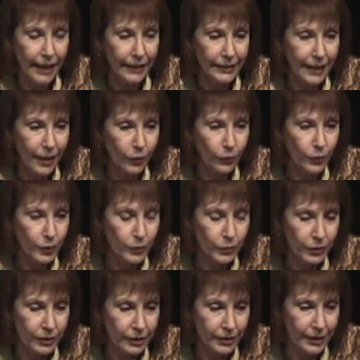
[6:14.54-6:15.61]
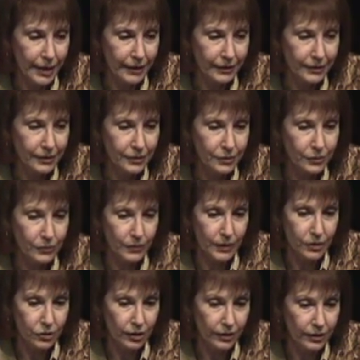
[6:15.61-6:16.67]
and how we were connected to
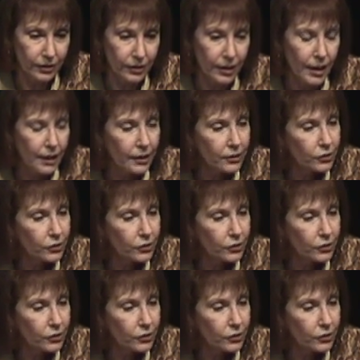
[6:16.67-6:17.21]
each other.